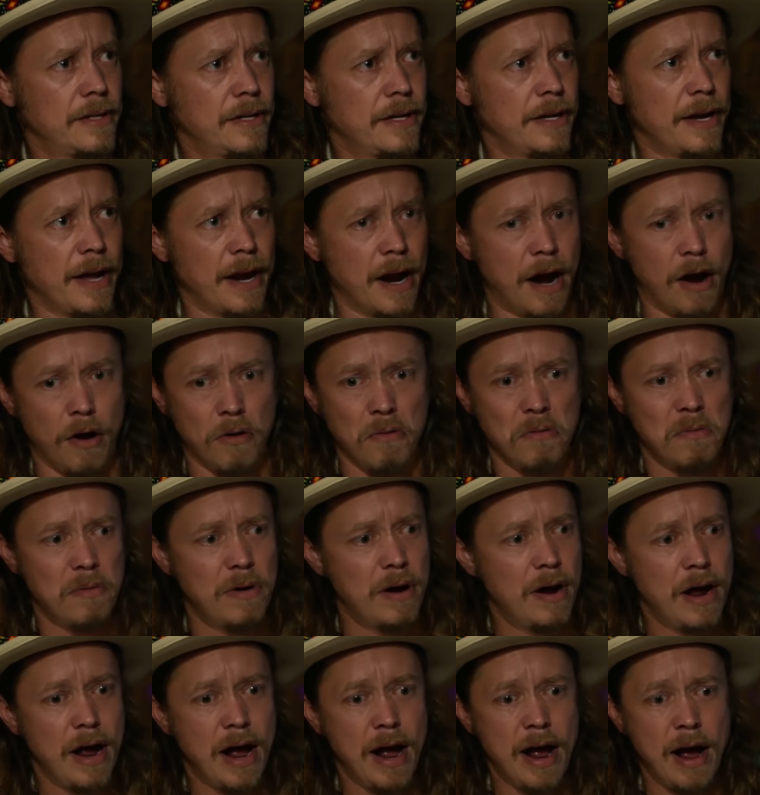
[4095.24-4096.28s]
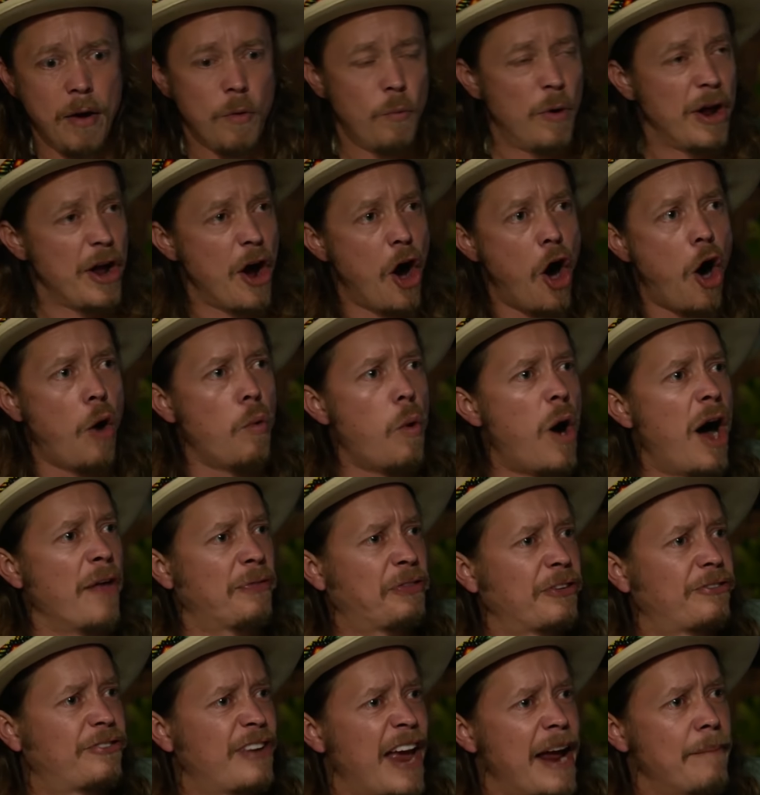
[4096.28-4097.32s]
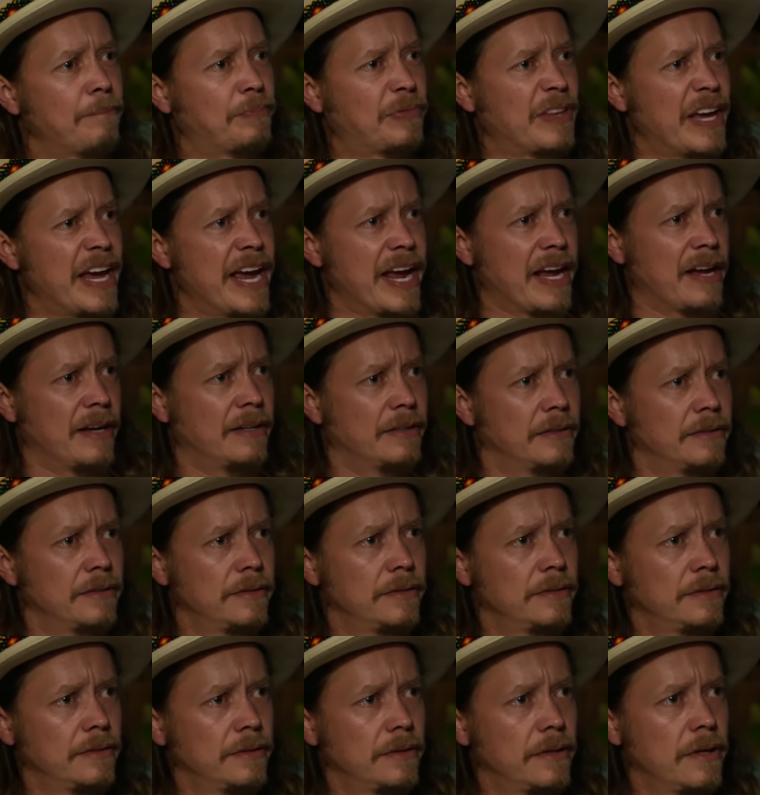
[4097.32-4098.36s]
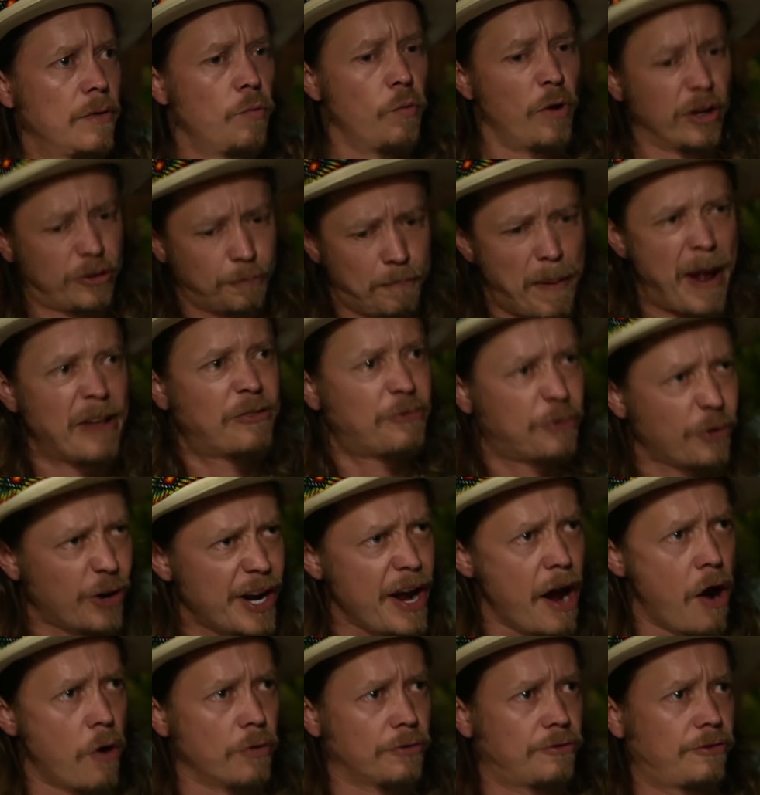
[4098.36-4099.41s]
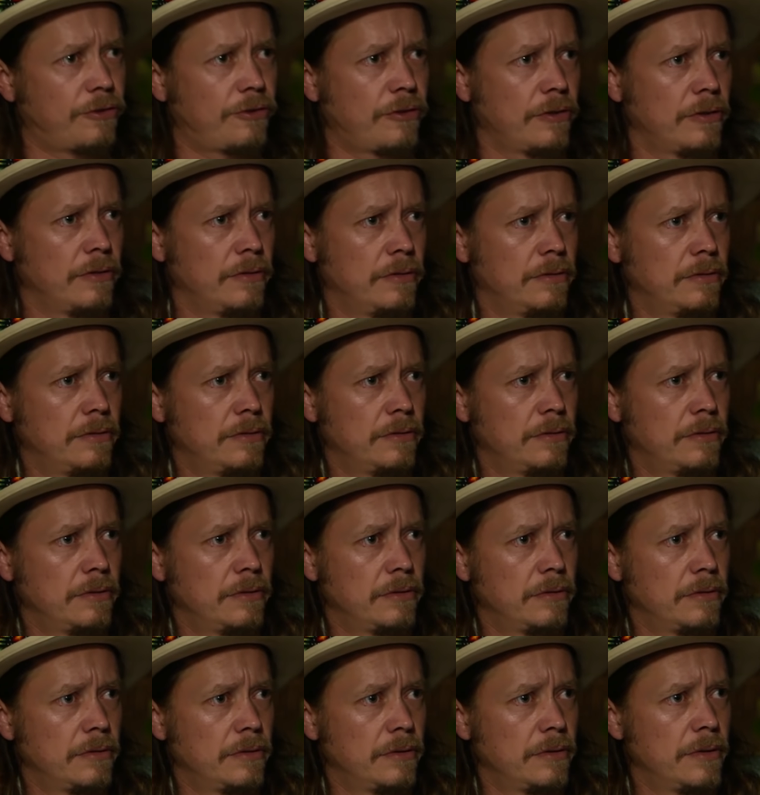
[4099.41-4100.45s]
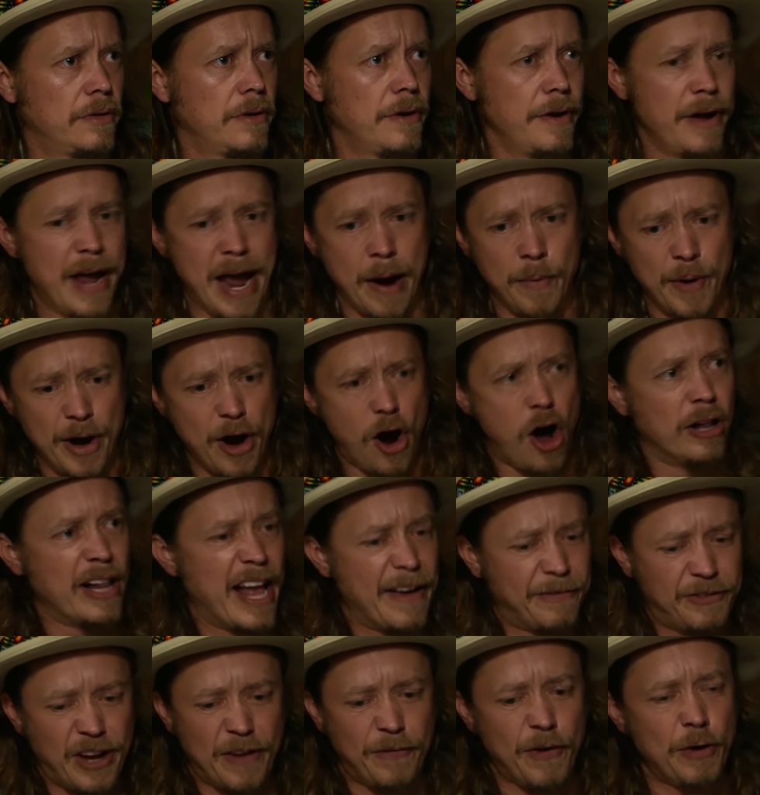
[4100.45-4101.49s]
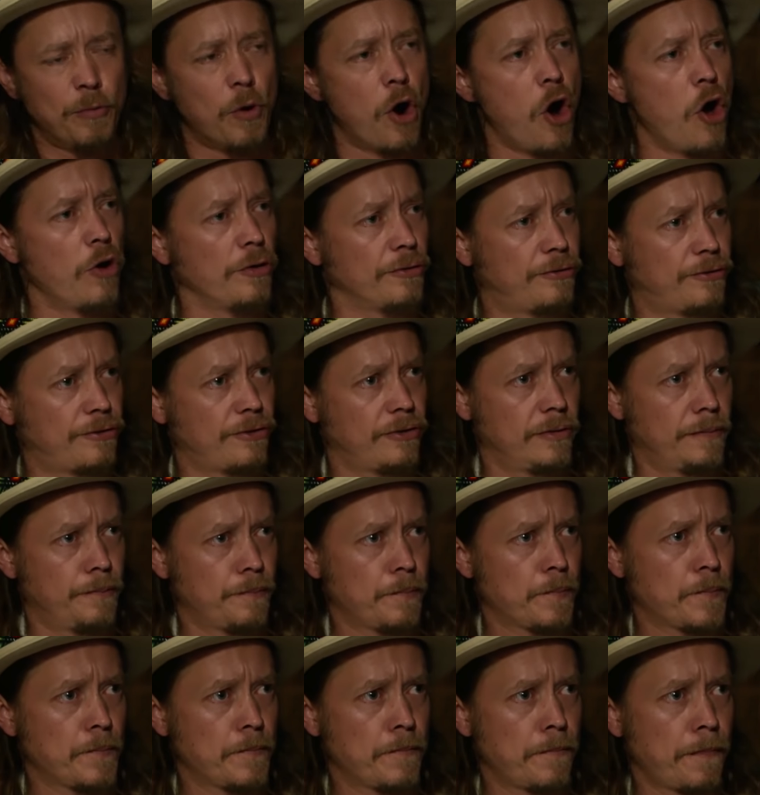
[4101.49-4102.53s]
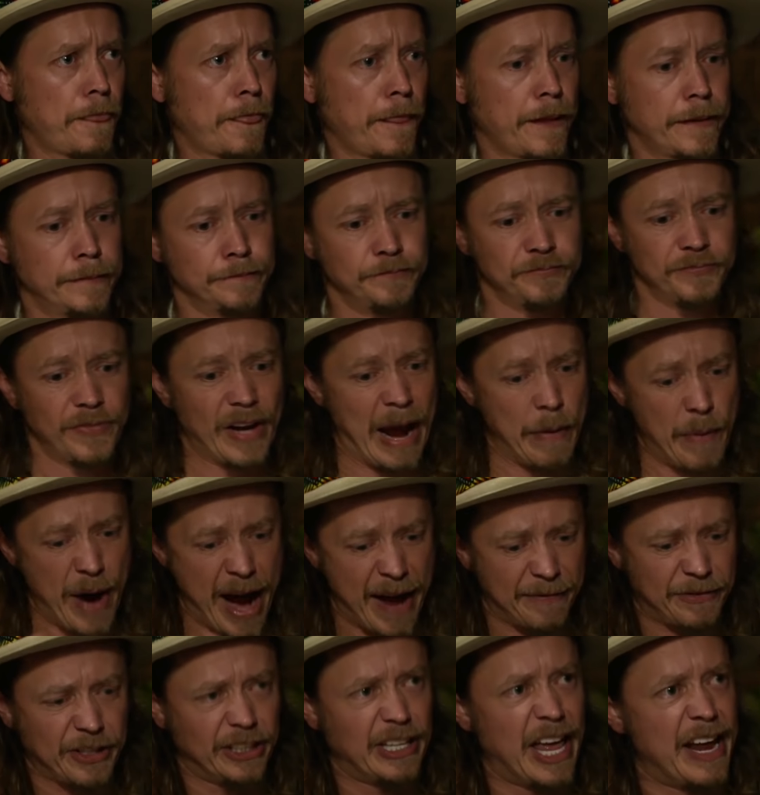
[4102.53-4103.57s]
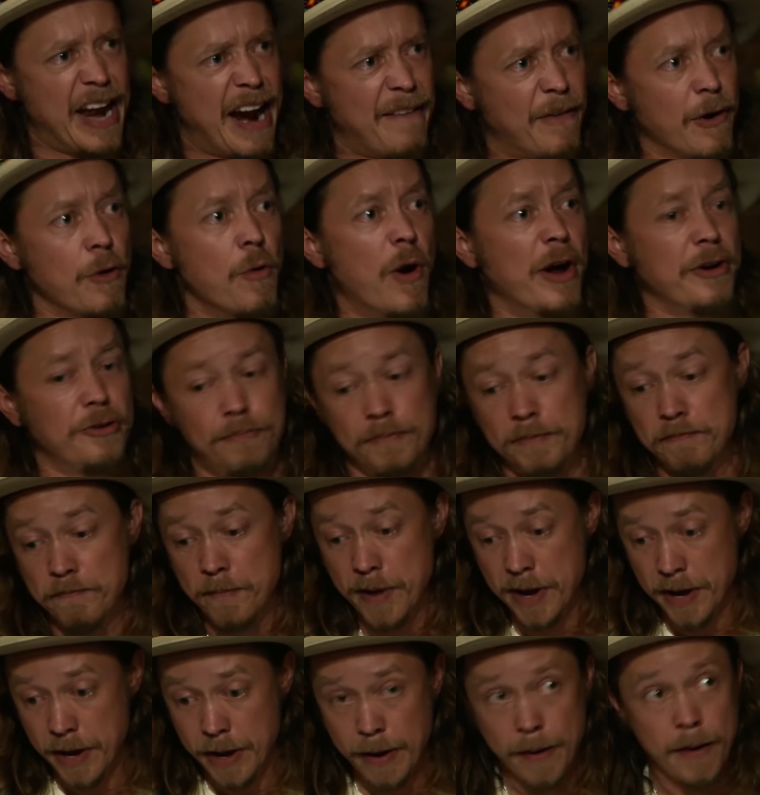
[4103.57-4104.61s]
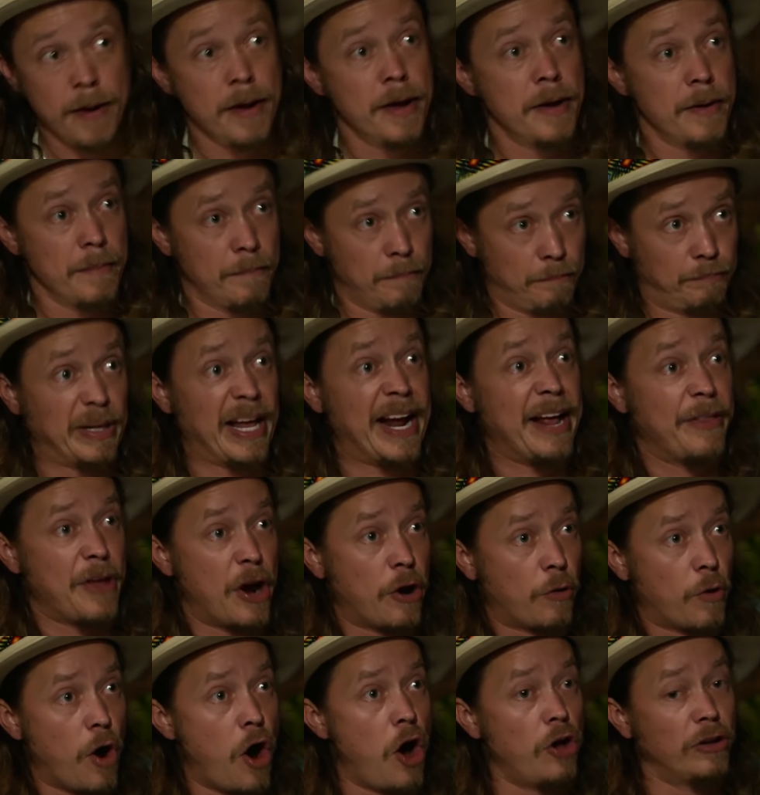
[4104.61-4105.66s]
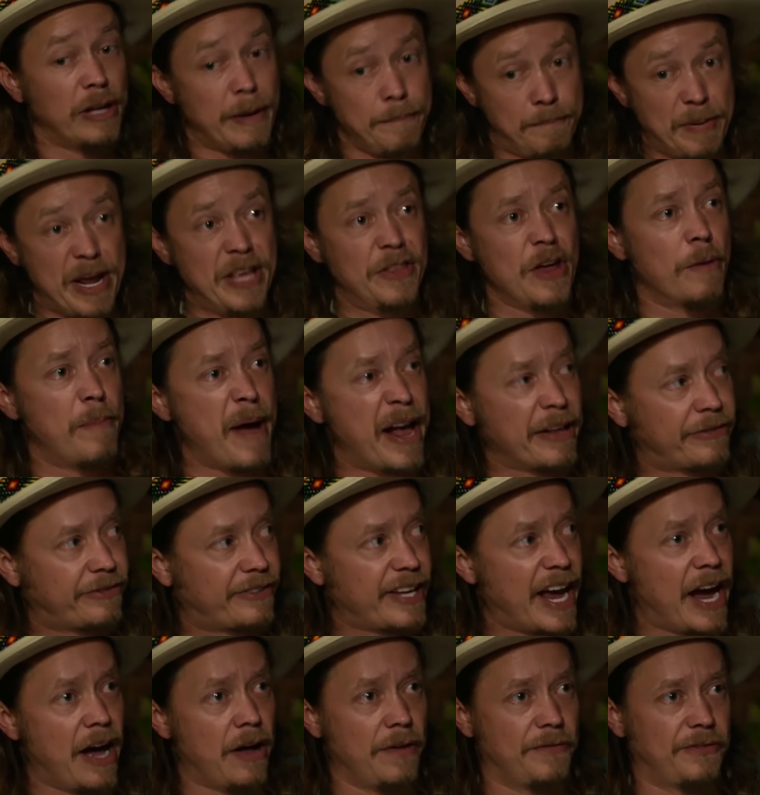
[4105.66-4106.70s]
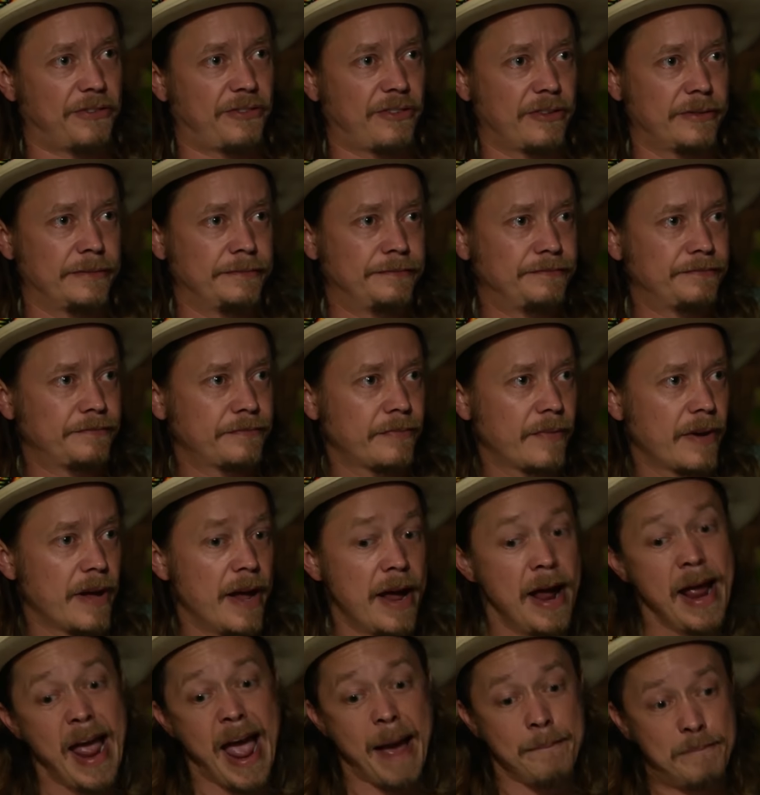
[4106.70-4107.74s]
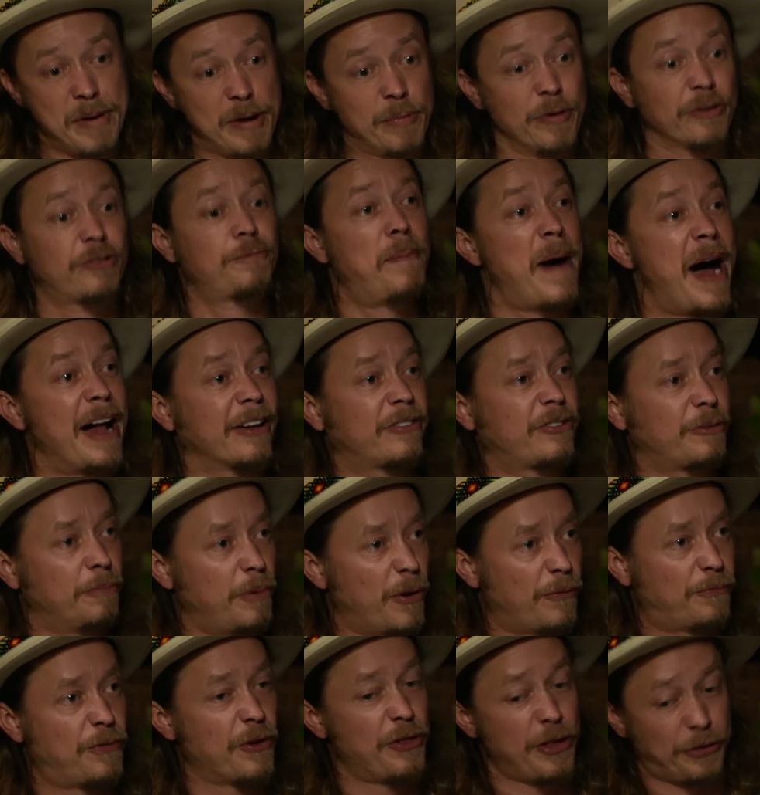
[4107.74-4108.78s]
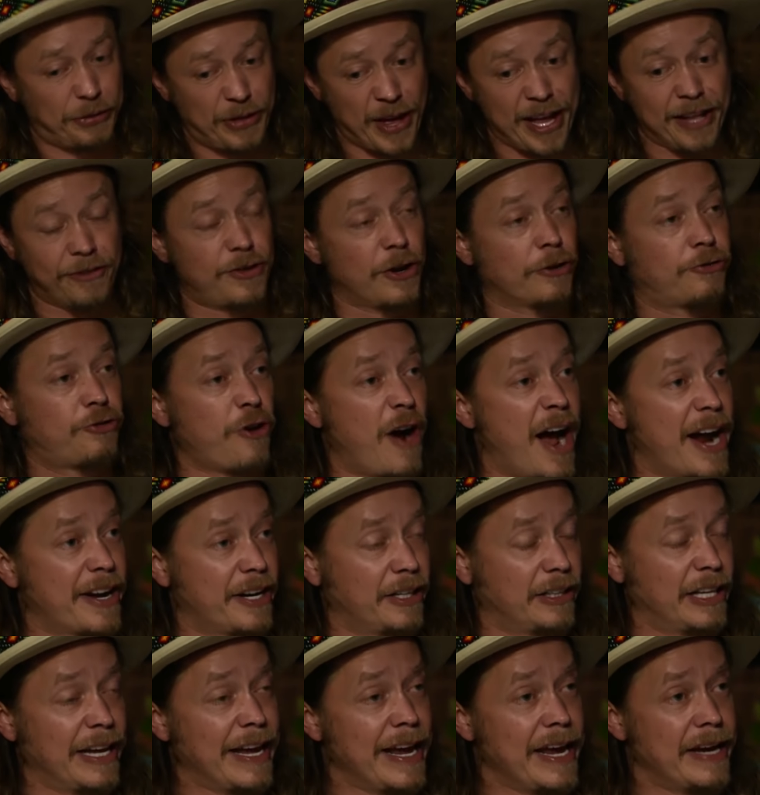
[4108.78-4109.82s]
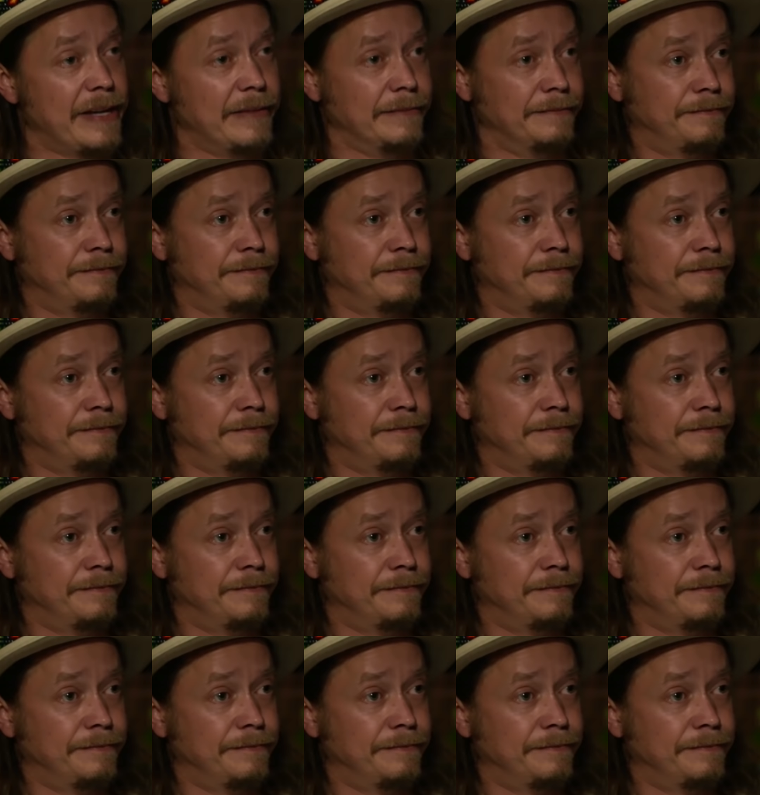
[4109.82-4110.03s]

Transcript: You know, we all want the same thing. What's best for EOS? And we all have different roles. And we have to let everyone play their role and be their best selves and be responsible for the things they're trying to lead.